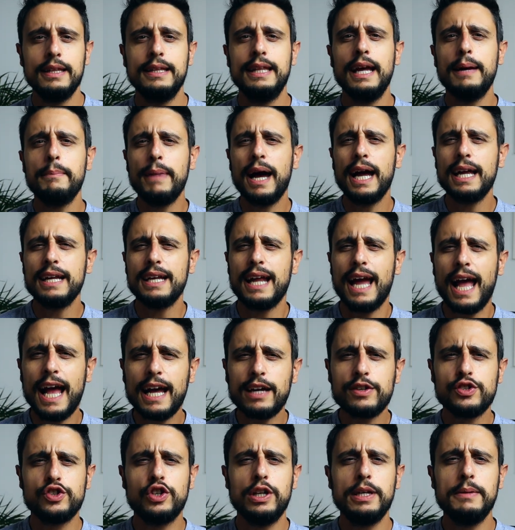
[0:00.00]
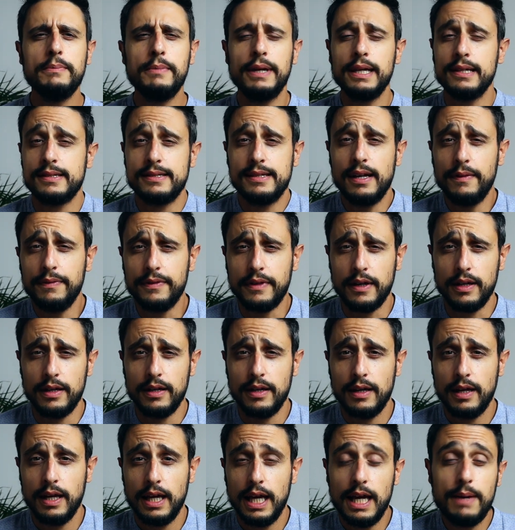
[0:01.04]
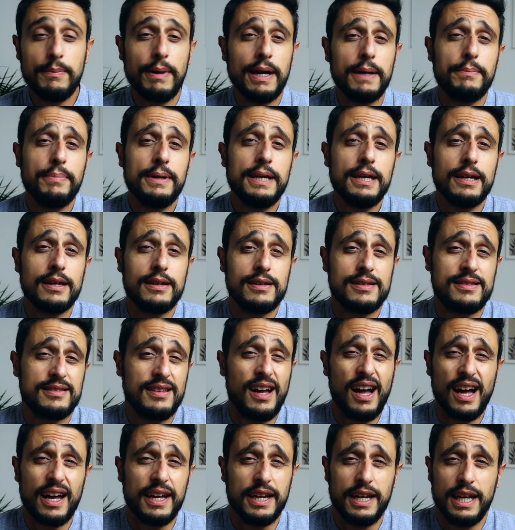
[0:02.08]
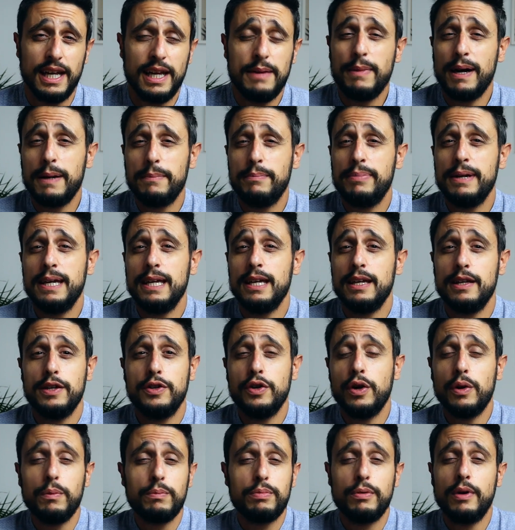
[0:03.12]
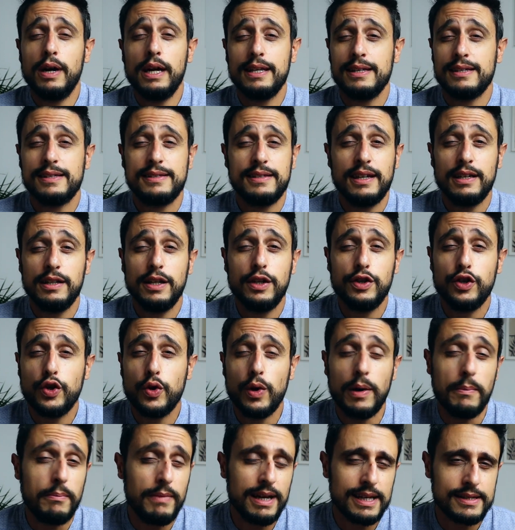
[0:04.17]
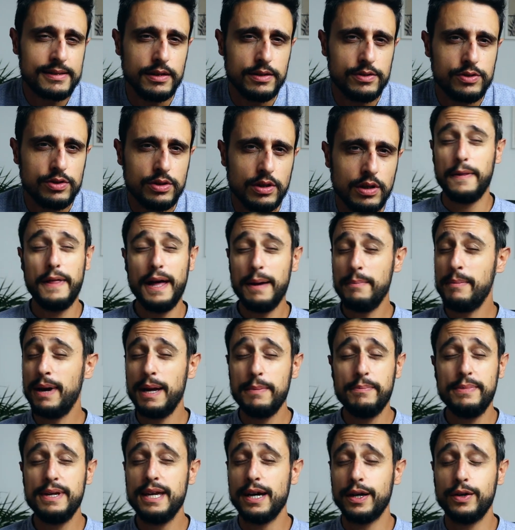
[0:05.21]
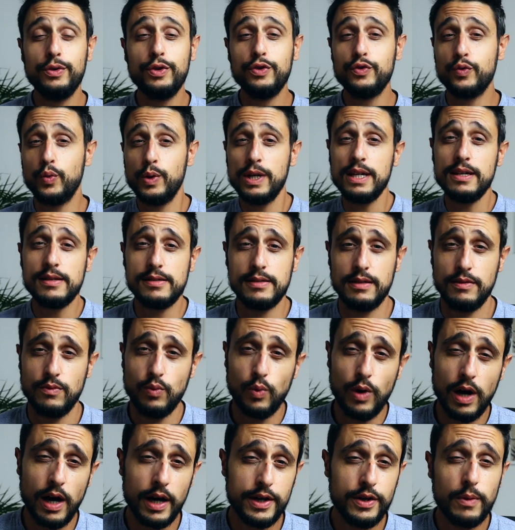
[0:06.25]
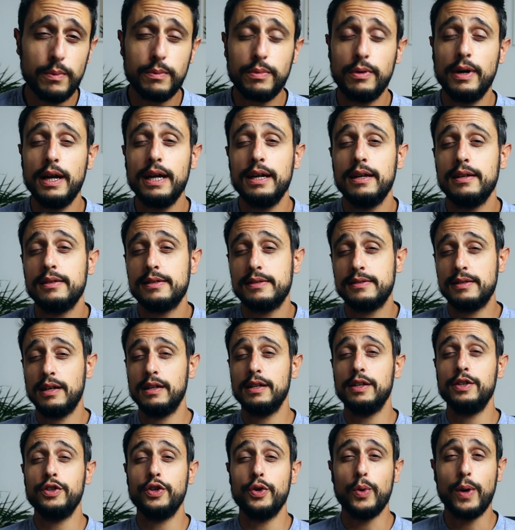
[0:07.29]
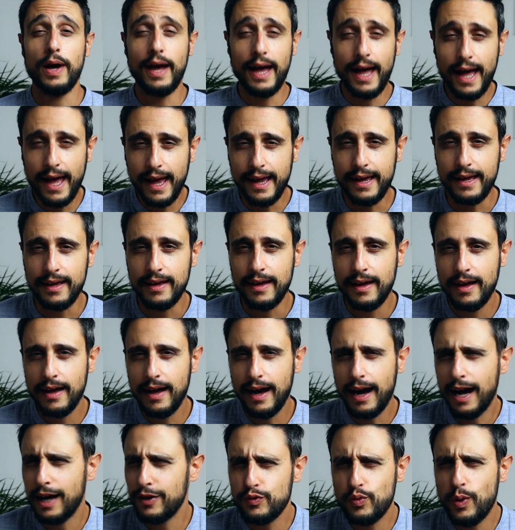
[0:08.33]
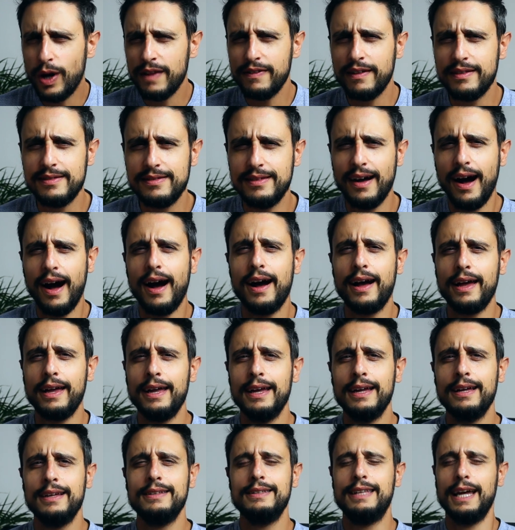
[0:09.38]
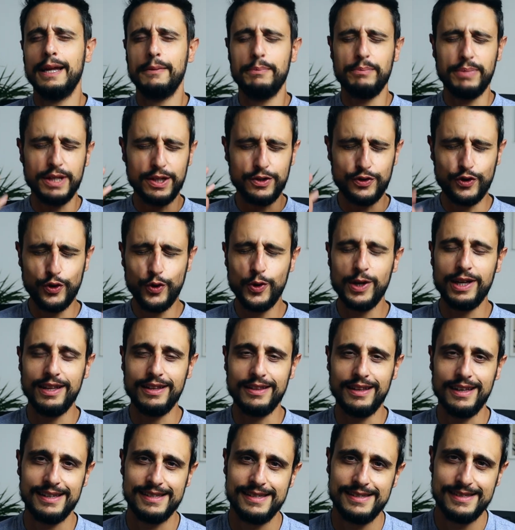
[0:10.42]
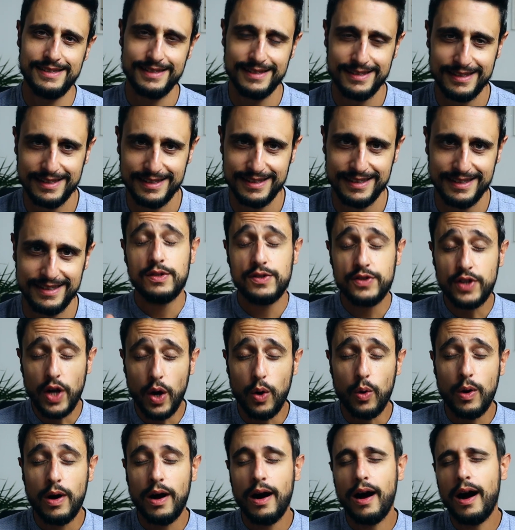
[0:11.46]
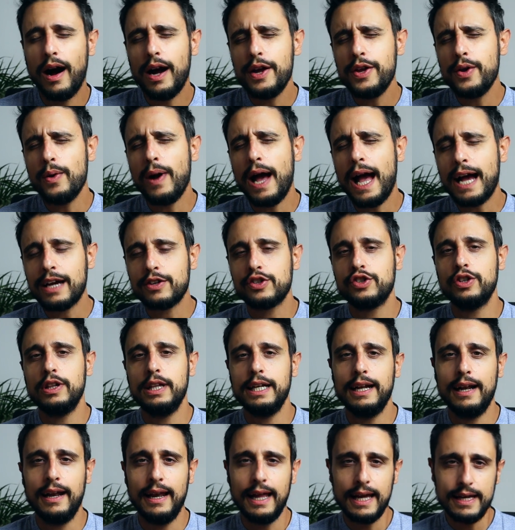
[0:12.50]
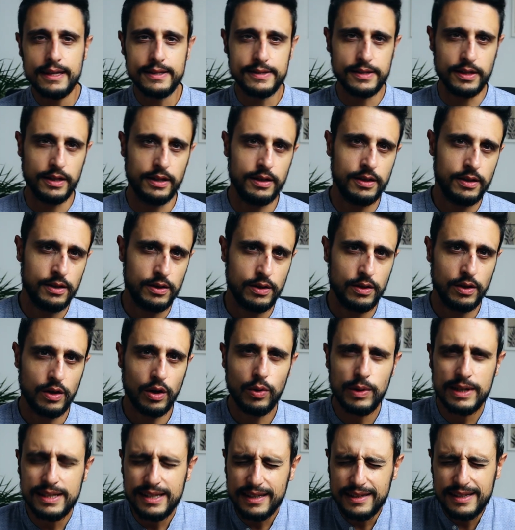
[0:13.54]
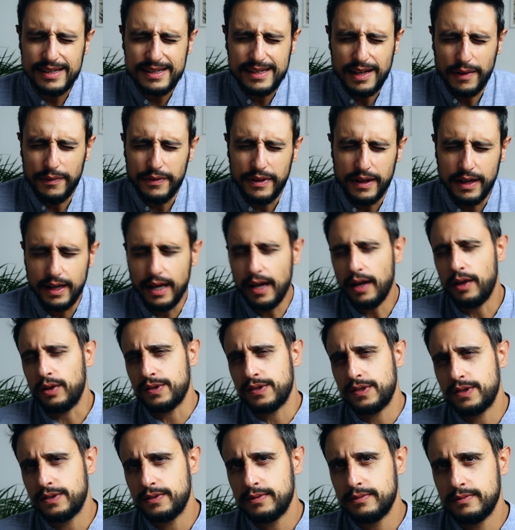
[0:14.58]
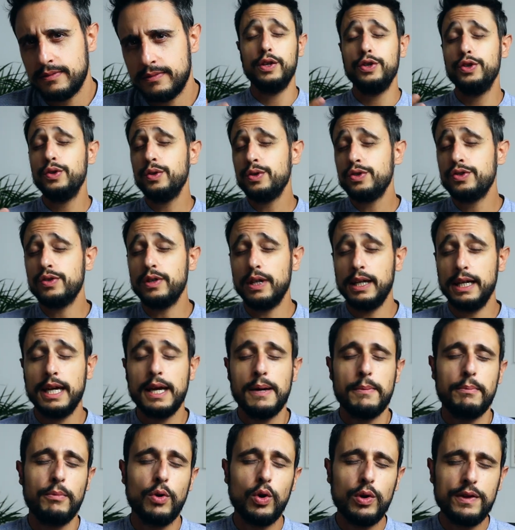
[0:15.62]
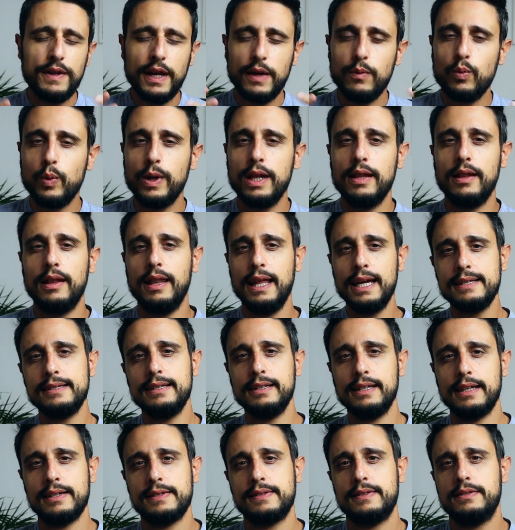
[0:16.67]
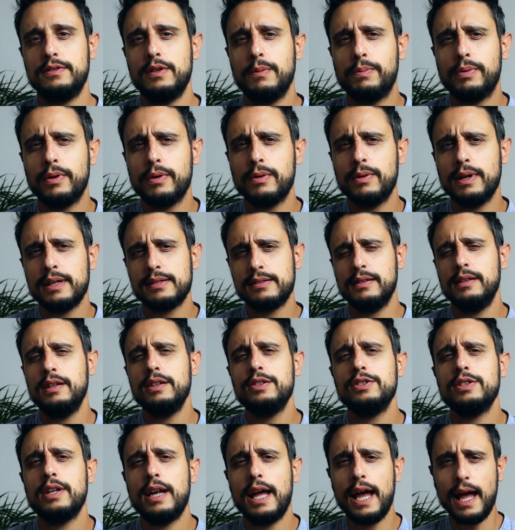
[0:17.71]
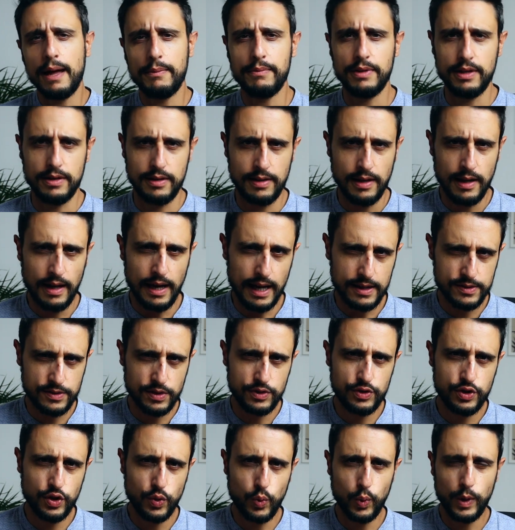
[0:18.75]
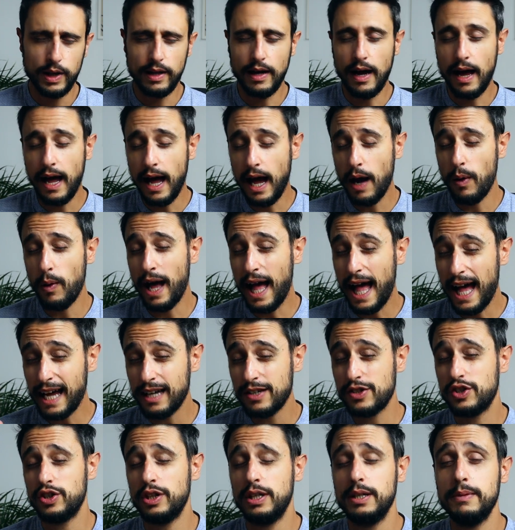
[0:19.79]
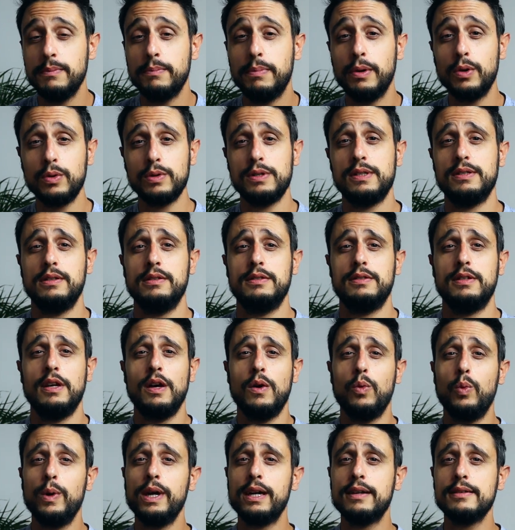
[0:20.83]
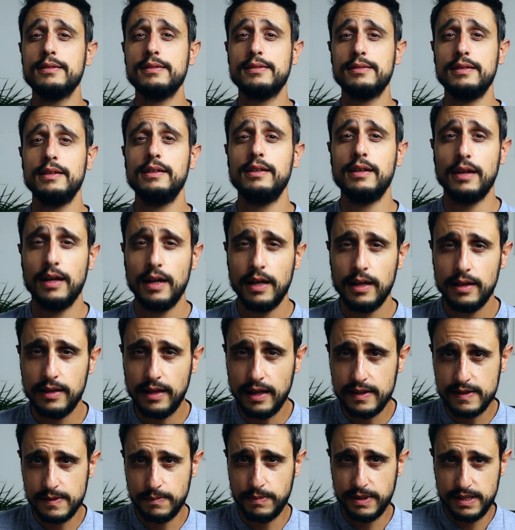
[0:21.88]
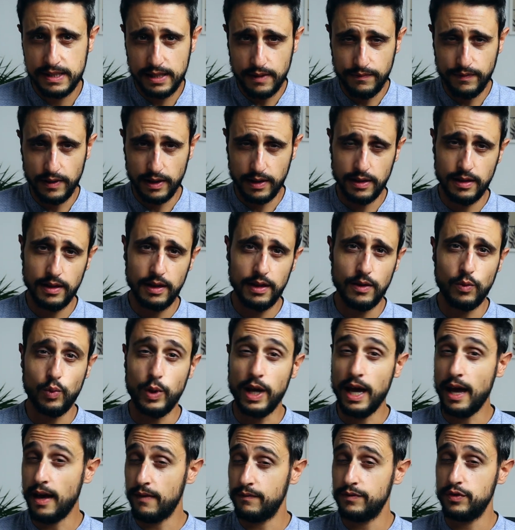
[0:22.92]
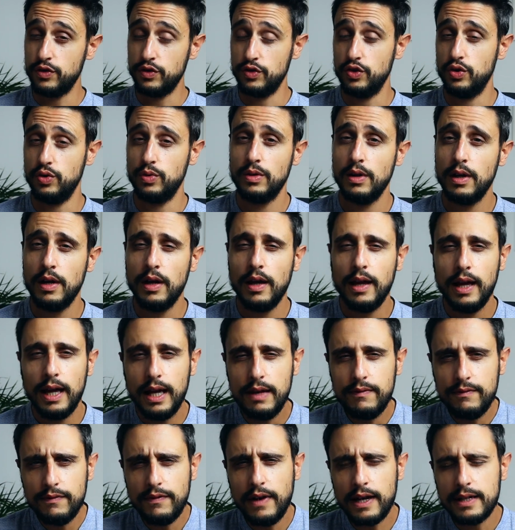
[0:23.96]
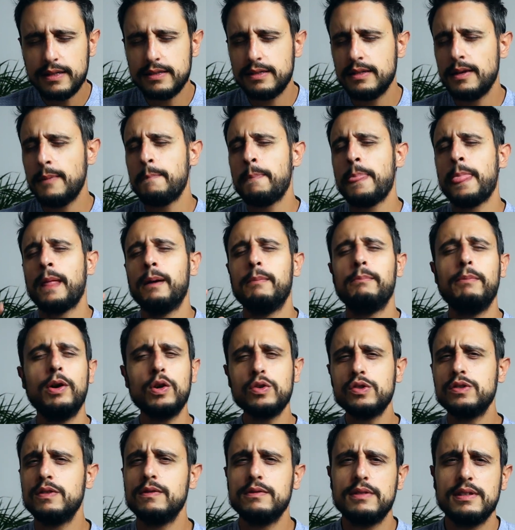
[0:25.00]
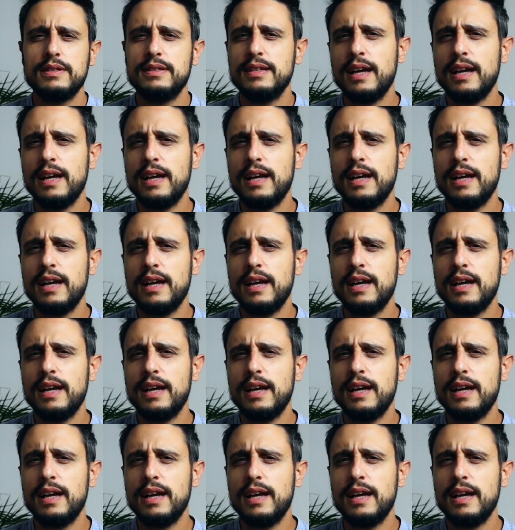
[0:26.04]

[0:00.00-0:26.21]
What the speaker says: that might actually mean something. It might be a sign. It might be your brain sending you a message. That might be a good reason why your brain is telling you, hey, I'd rather die than be doing this. So, are you actually lazy? Or is it something else? Usually, more than with laziness, the procrastination habit has to do with how actually important we consider that specific thing we have to do. In fact, most of the